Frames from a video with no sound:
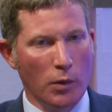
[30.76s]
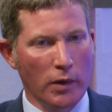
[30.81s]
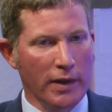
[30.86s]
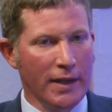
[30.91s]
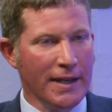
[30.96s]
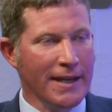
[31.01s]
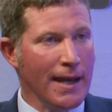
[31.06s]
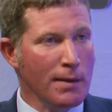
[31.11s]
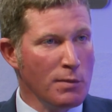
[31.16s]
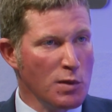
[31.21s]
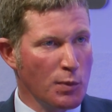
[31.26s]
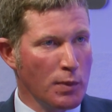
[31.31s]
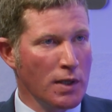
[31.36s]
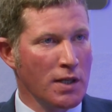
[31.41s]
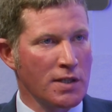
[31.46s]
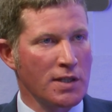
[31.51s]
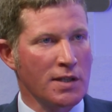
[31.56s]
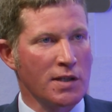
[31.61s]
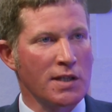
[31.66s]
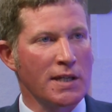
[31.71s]
well, the named
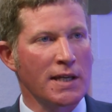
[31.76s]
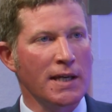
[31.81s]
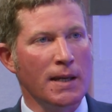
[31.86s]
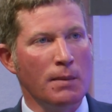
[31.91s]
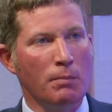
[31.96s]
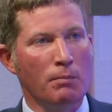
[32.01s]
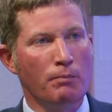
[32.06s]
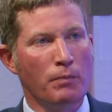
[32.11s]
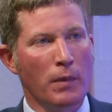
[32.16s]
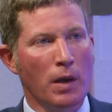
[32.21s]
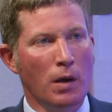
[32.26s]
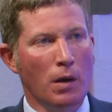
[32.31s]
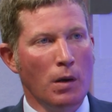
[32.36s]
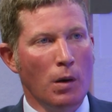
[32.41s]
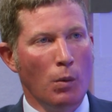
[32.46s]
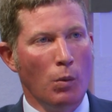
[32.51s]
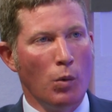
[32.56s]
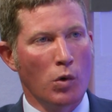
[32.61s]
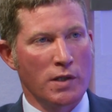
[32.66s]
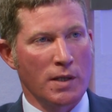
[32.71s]
person scheme
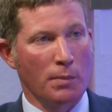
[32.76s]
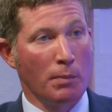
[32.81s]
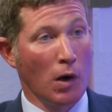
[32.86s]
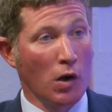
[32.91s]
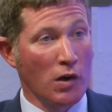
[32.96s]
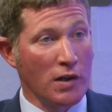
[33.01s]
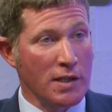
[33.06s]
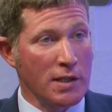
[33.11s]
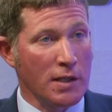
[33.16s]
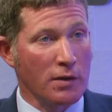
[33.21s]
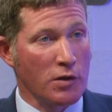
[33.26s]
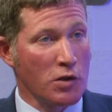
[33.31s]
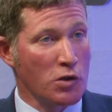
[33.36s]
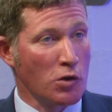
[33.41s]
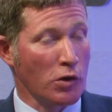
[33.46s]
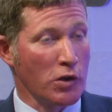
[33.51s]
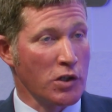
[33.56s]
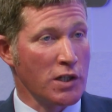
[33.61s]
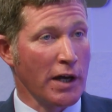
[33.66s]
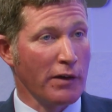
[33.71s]
was a policy of the
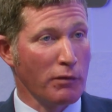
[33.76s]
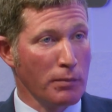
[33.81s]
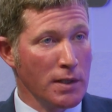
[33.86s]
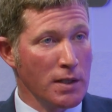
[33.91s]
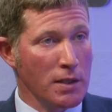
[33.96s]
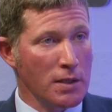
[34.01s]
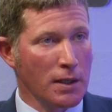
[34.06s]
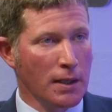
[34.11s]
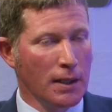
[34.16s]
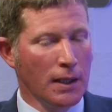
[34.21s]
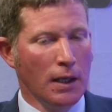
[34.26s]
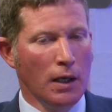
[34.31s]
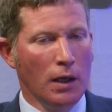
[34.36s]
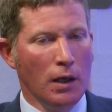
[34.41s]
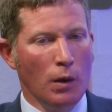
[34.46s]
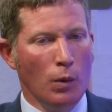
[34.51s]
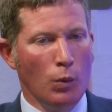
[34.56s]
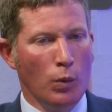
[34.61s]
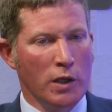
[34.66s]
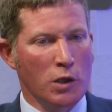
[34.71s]
Scottish Government,
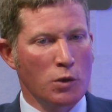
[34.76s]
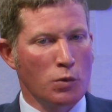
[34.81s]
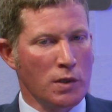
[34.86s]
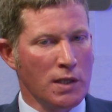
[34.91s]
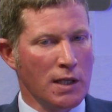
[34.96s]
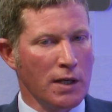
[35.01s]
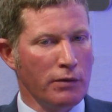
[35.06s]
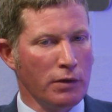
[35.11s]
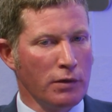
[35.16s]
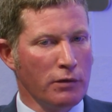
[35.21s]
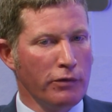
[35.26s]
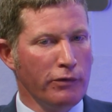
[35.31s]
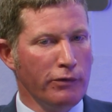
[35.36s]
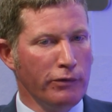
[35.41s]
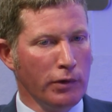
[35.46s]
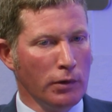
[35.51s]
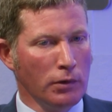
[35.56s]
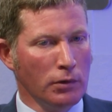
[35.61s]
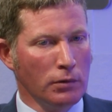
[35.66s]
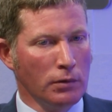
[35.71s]
which was given
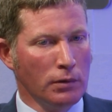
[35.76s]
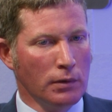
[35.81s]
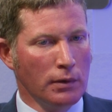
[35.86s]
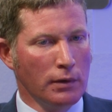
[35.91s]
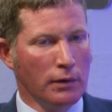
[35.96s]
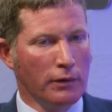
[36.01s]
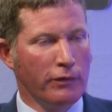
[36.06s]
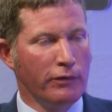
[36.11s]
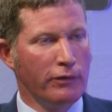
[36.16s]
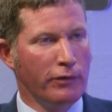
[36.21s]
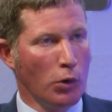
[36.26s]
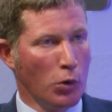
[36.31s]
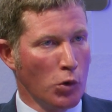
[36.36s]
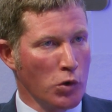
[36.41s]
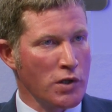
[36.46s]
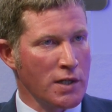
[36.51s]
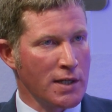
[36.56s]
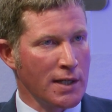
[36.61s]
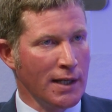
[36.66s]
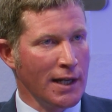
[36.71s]
full
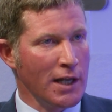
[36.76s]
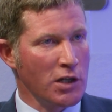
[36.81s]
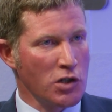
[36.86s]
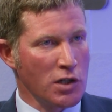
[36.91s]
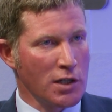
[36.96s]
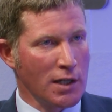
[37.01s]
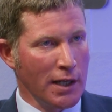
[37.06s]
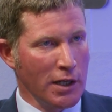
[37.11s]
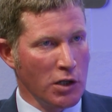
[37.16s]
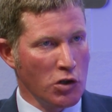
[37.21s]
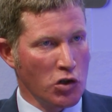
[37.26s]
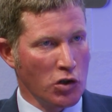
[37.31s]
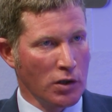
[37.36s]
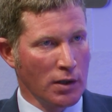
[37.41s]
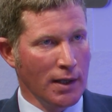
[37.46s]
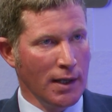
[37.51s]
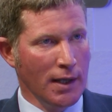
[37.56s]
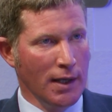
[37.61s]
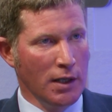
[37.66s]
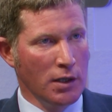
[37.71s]
force in
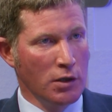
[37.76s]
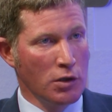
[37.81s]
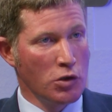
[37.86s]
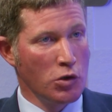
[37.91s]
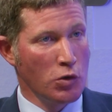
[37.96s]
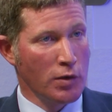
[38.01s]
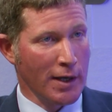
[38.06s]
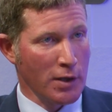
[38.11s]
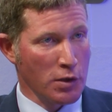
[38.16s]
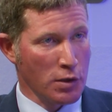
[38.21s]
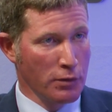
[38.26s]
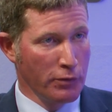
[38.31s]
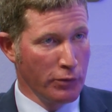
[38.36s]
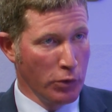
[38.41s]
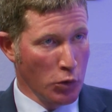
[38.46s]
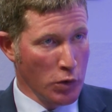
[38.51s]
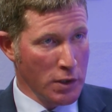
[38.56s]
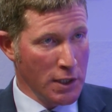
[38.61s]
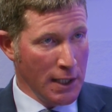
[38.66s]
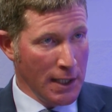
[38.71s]
legislation in
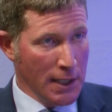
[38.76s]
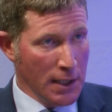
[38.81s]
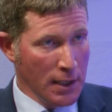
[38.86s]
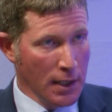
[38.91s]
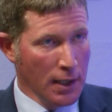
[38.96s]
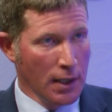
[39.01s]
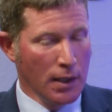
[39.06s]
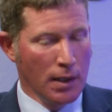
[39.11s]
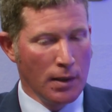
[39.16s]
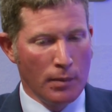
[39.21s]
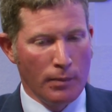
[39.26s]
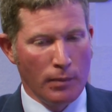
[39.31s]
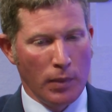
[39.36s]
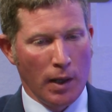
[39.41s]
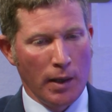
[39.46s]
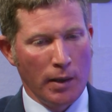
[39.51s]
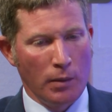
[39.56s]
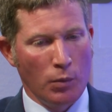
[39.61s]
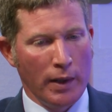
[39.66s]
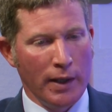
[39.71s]
2014
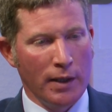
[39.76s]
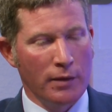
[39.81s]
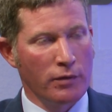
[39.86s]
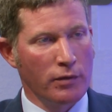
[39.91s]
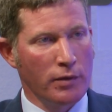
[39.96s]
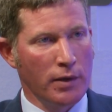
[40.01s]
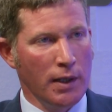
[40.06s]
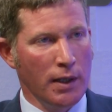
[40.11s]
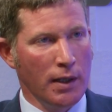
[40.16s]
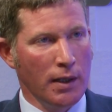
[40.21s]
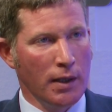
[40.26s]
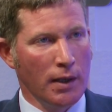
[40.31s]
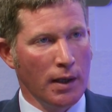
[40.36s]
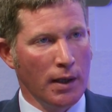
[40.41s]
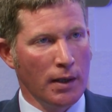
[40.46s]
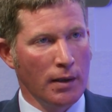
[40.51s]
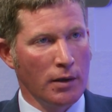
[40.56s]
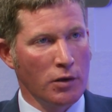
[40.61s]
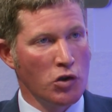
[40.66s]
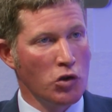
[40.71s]
by way of the
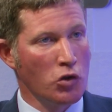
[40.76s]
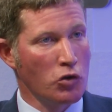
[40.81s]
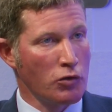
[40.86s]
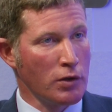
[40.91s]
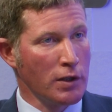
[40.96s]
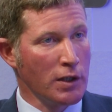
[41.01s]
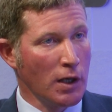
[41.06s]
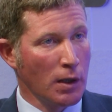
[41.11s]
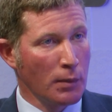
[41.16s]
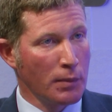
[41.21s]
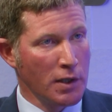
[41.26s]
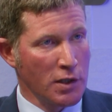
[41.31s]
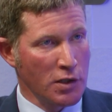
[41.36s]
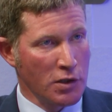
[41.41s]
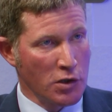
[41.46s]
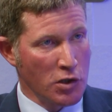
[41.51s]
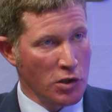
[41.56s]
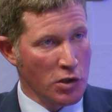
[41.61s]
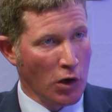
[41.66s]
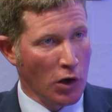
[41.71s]
Children and Young
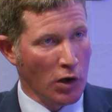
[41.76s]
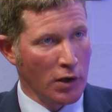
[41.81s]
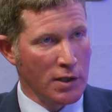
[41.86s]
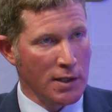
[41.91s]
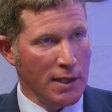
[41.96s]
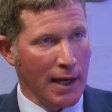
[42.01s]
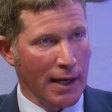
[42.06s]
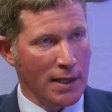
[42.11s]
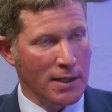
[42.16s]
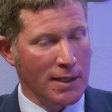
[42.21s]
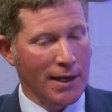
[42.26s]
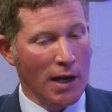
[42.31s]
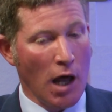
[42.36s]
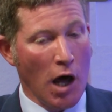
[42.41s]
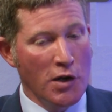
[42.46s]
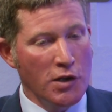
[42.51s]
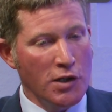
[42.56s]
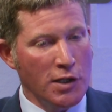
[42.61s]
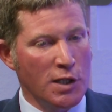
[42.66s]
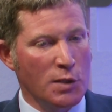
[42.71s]
Persons Scotland Act. And
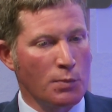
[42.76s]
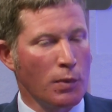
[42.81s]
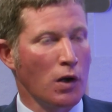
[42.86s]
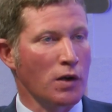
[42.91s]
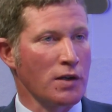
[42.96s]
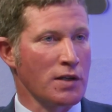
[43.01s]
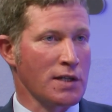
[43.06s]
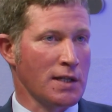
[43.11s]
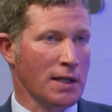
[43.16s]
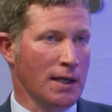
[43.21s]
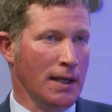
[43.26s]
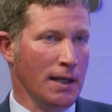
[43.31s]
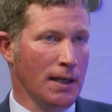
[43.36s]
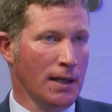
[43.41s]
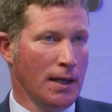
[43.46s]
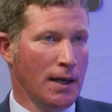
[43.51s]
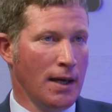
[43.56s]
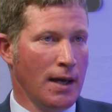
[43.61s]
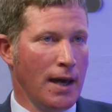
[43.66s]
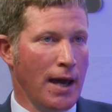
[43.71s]
under this policy,
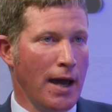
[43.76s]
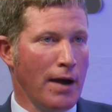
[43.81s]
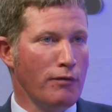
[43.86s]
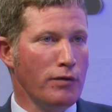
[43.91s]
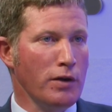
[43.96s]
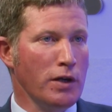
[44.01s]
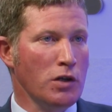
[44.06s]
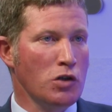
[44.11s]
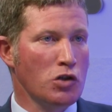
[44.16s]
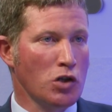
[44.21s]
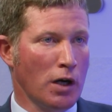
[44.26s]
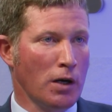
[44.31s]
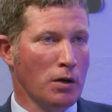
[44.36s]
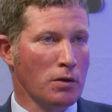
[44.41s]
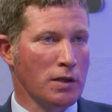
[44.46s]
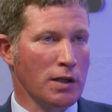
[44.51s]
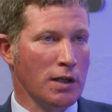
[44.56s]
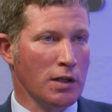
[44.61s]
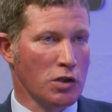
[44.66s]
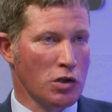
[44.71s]
every
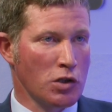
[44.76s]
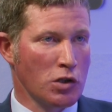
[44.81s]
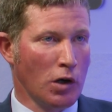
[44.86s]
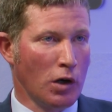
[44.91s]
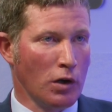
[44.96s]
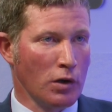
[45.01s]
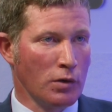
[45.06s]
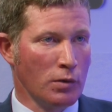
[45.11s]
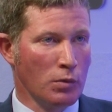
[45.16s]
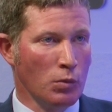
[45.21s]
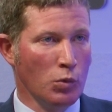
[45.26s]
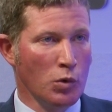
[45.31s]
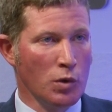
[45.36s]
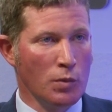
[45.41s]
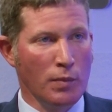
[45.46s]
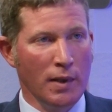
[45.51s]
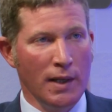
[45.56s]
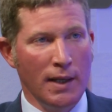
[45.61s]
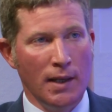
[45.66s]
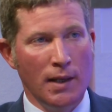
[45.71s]
child in Scotland
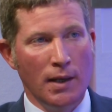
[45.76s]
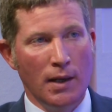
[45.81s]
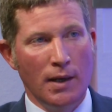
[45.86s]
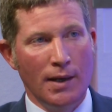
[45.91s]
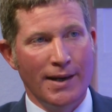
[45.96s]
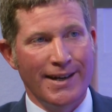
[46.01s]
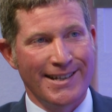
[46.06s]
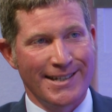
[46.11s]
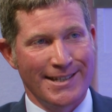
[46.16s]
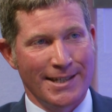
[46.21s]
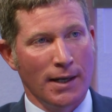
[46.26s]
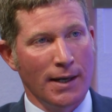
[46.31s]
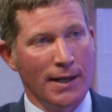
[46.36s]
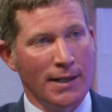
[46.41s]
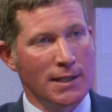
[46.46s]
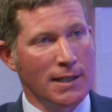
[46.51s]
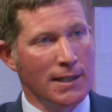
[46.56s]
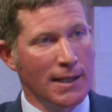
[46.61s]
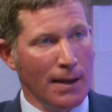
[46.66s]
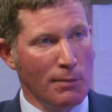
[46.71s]
would be
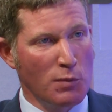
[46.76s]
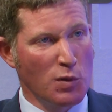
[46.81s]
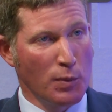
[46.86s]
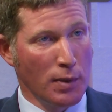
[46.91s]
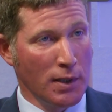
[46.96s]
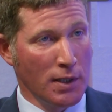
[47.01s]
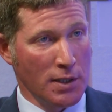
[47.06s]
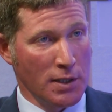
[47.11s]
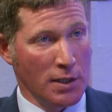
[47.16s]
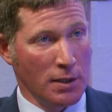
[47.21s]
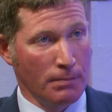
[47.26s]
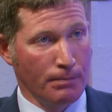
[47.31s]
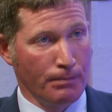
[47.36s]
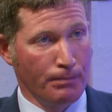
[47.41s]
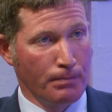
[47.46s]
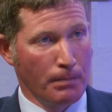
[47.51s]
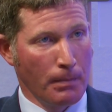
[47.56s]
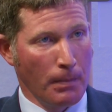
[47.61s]
assigned a named person,